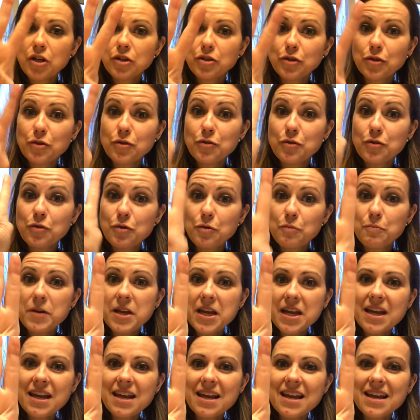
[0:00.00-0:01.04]
To
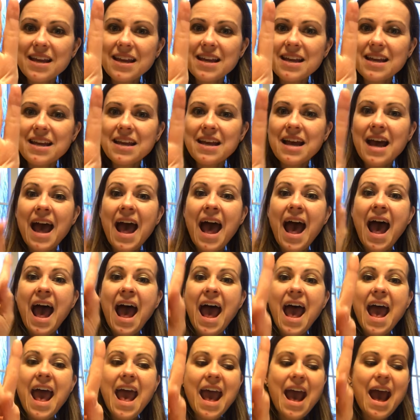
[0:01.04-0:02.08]
be,
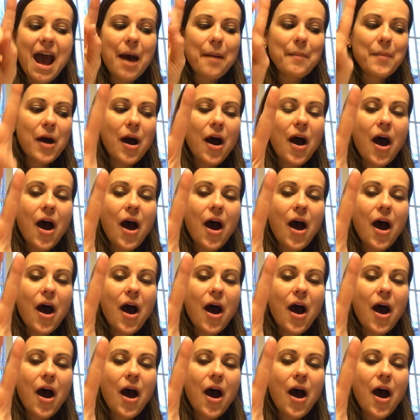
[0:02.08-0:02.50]
am,